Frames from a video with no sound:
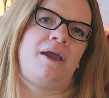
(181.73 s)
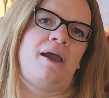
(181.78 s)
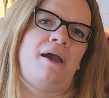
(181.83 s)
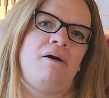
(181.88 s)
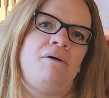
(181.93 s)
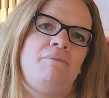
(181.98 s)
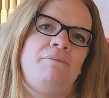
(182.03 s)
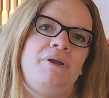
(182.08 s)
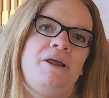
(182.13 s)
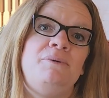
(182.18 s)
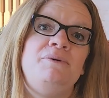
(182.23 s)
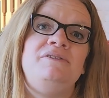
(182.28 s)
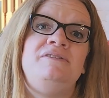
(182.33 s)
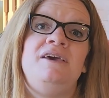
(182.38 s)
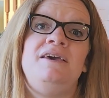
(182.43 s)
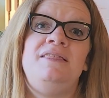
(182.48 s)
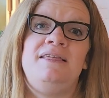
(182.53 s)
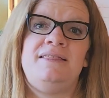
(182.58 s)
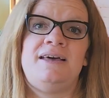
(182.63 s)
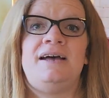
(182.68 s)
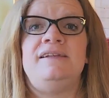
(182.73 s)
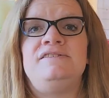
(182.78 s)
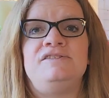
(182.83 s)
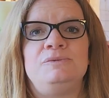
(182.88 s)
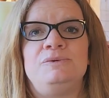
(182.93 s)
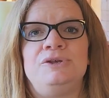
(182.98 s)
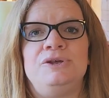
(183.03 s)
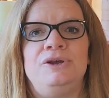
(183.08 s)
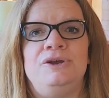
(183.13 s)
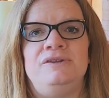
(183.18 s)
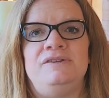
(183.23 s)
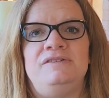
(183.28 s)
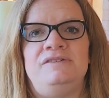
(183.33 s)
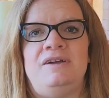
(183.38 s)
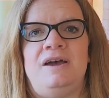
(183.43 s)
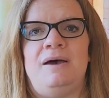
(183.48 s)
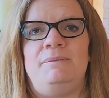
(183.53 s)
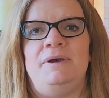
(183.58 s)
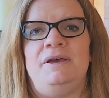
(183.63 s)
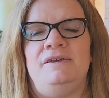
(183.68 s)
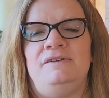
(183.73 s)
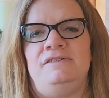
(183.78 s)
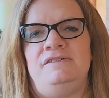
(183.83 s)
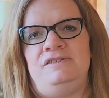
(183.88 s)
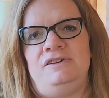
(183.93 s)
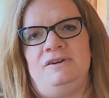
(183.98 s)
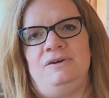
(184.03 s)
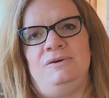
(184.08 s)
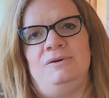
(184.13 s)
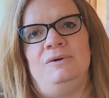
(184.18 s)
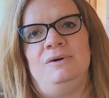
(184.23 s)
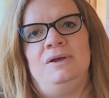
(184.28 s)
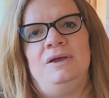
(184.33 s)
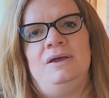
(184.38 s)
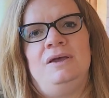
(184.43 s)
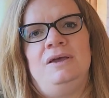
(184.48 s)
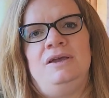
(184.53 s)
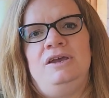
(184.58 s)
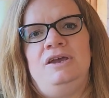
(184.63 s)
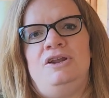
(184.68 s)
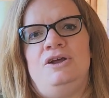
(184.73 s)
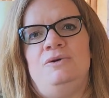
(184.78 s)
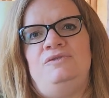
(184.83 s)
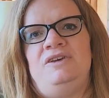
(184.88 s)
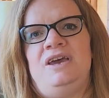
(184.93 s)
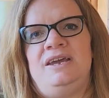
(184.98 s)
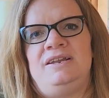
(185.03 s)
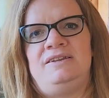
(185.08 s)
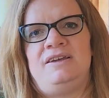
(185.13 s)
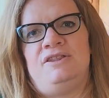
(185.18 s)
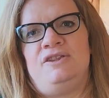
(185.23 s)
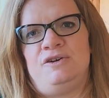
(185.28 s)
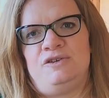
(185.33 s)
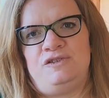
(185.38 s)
out. But I would say that that's a really good step, is to, take down those